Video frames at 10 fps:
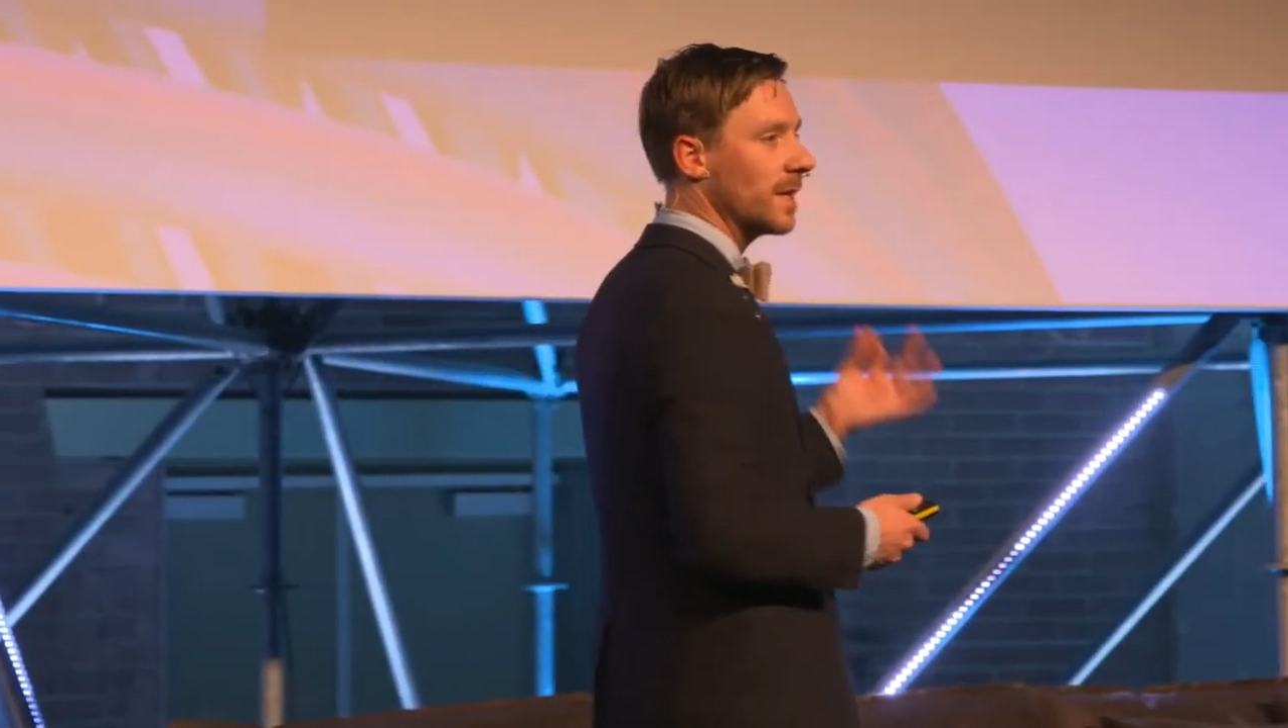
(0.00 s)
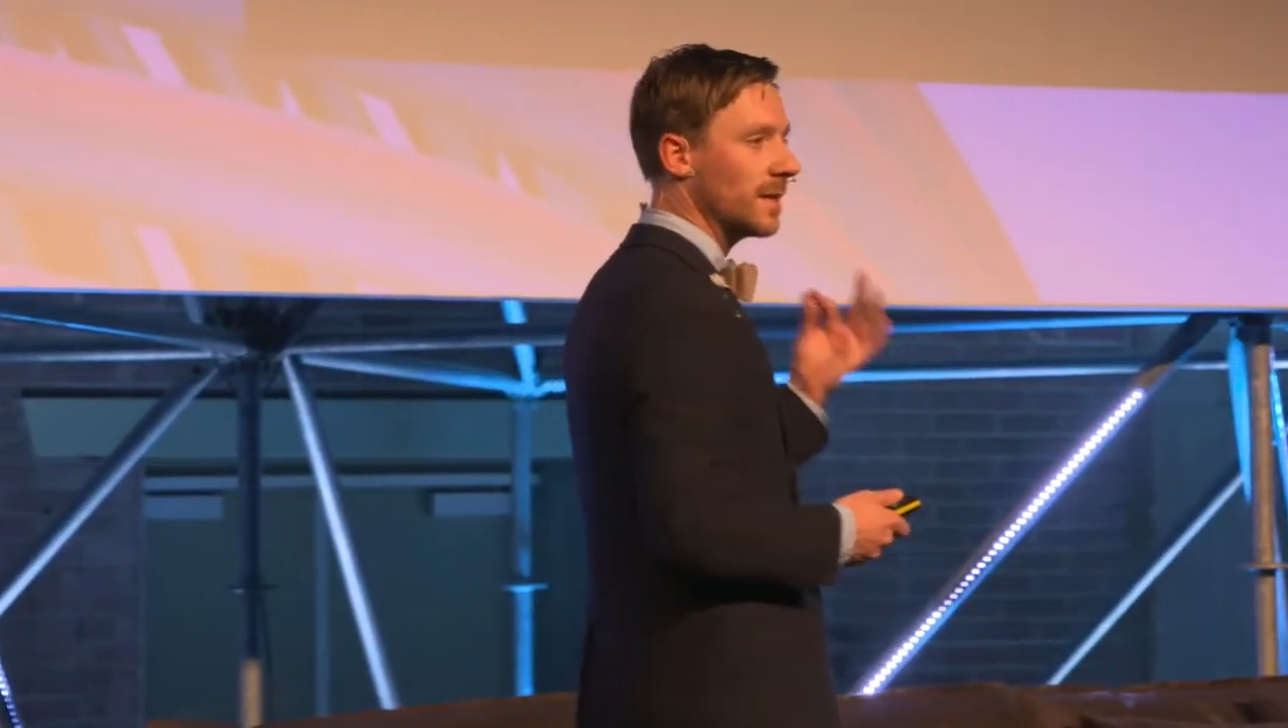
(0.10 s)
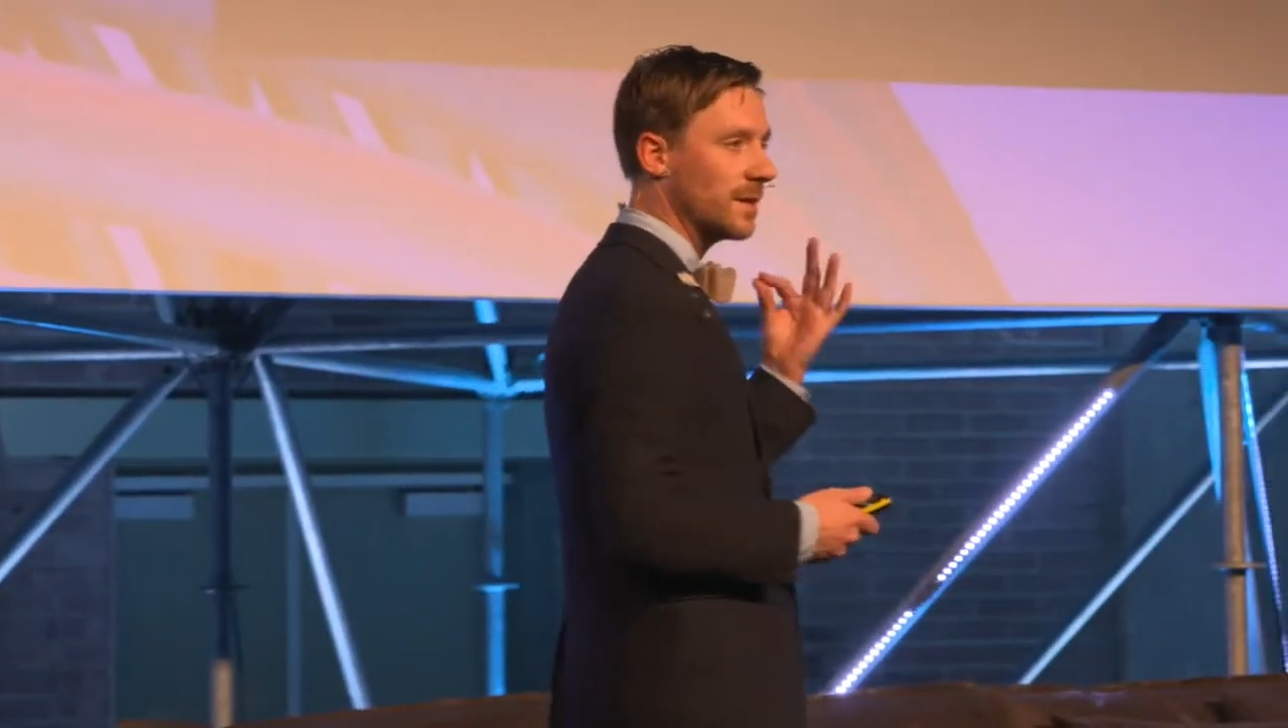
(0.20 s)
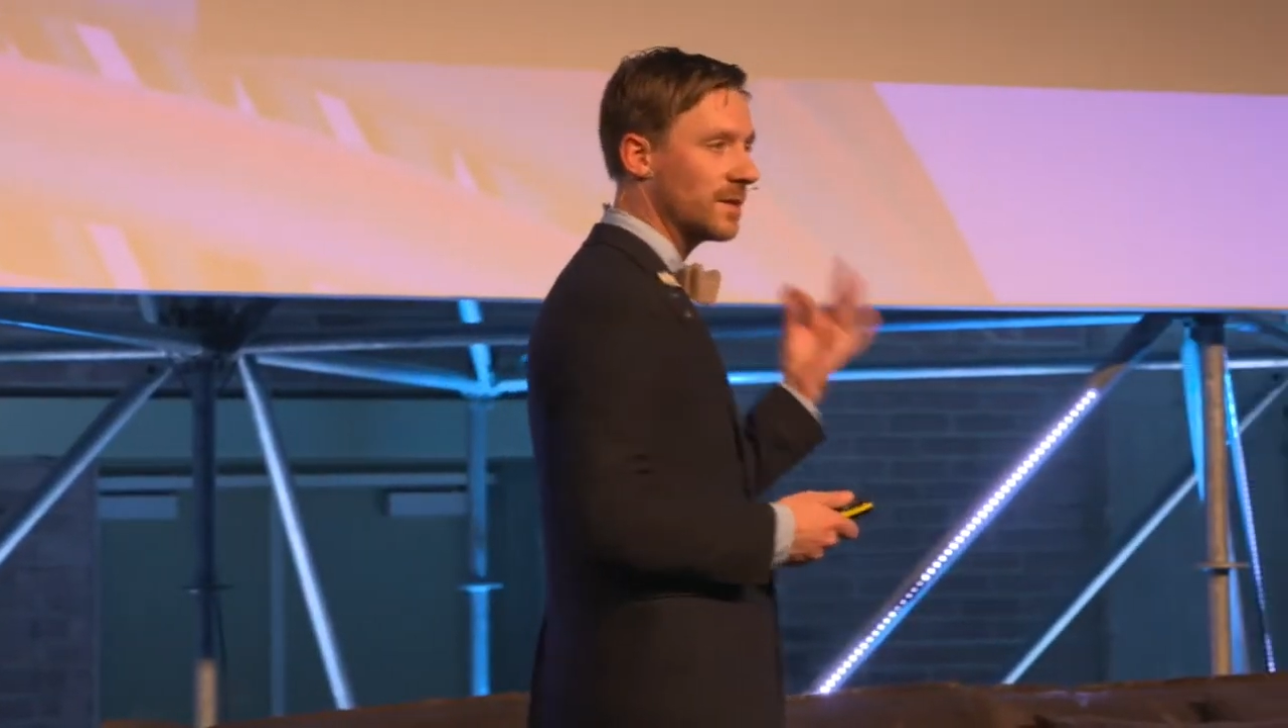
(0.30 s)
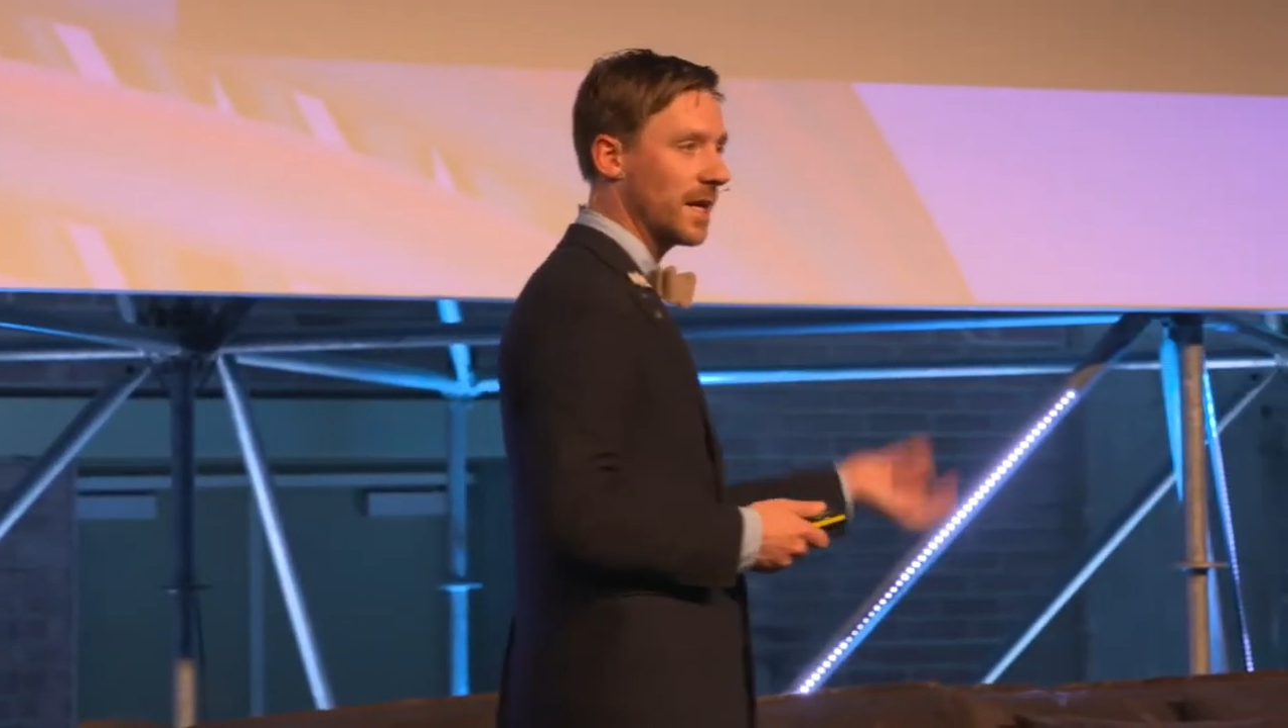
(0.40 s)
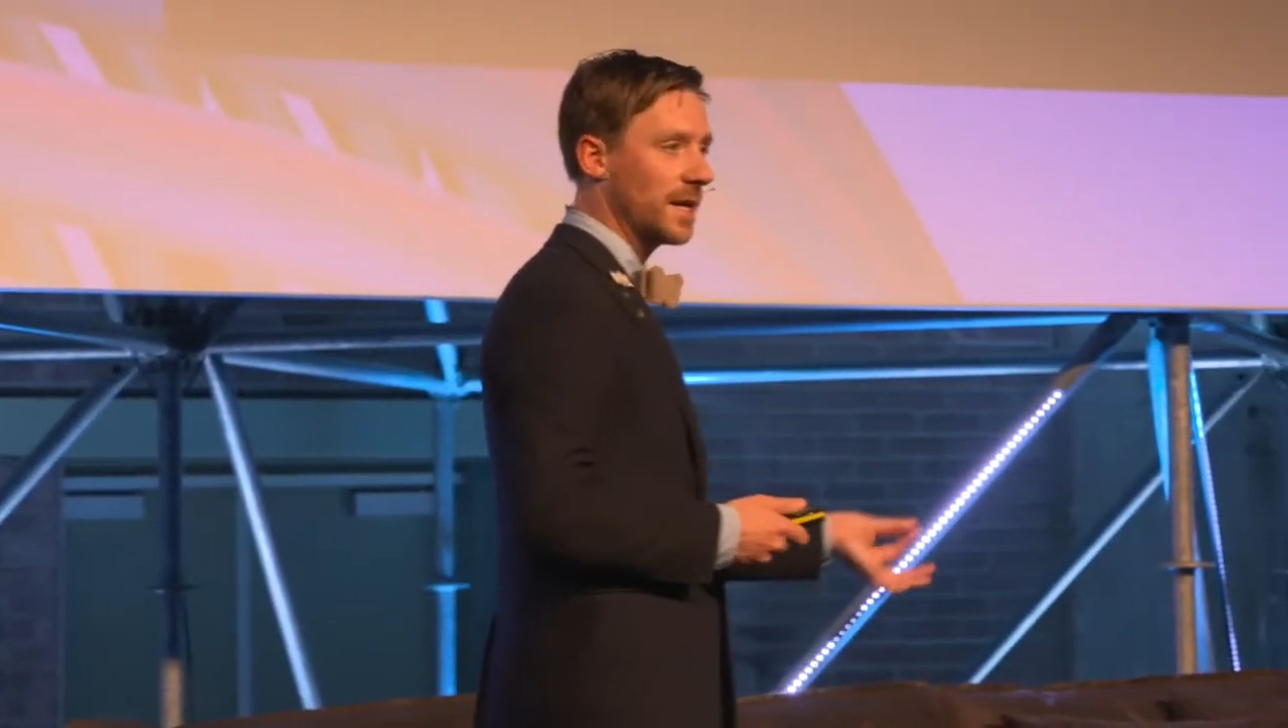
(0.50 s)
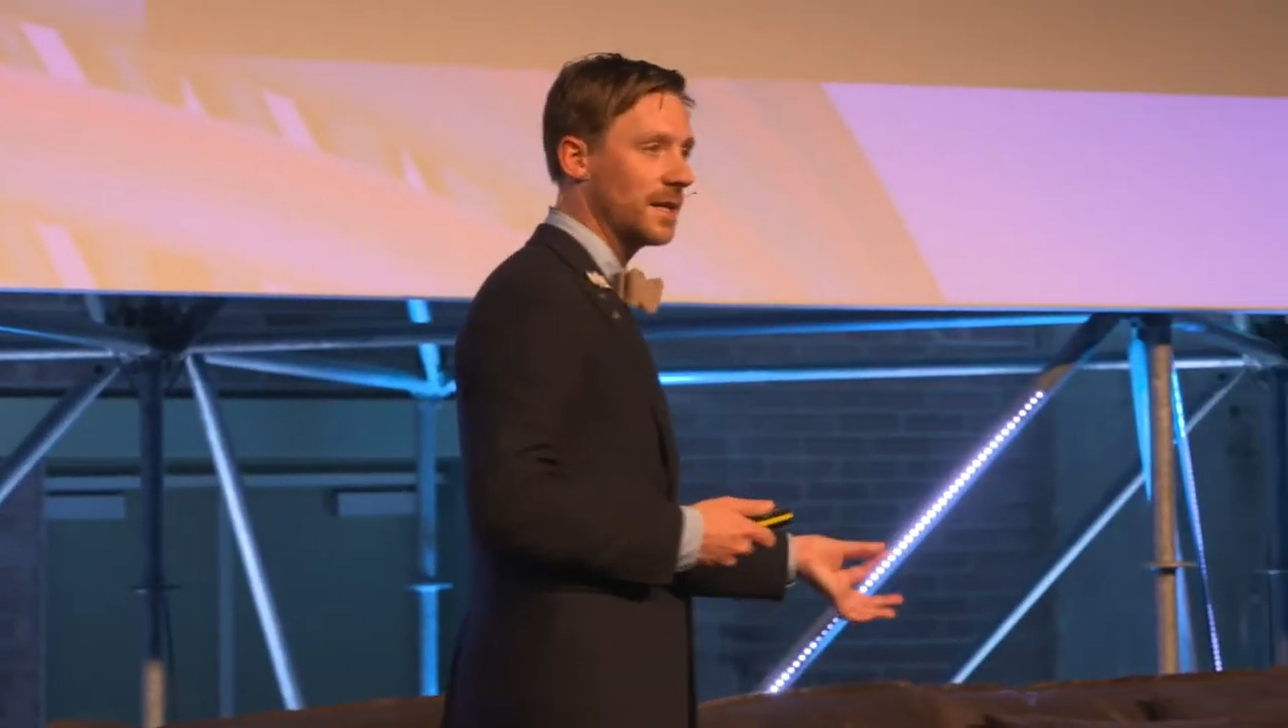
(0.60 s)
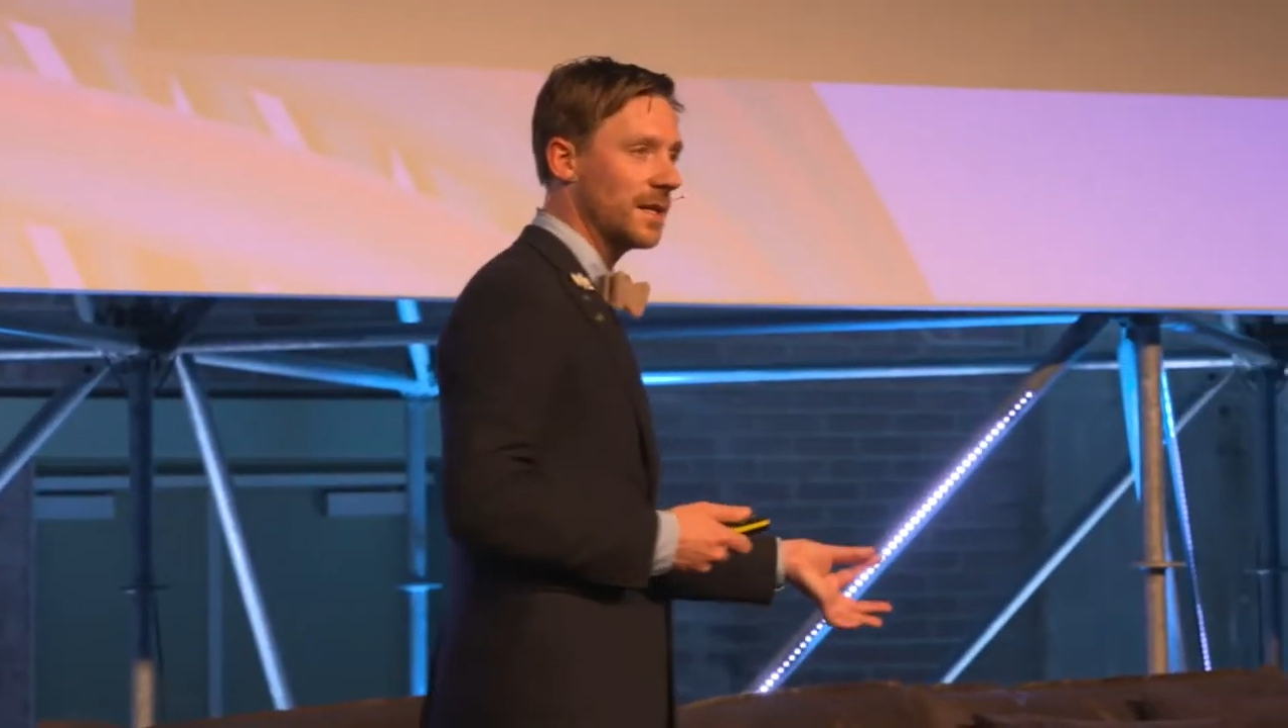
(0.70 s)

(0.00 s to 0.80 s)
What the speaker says: that they're taking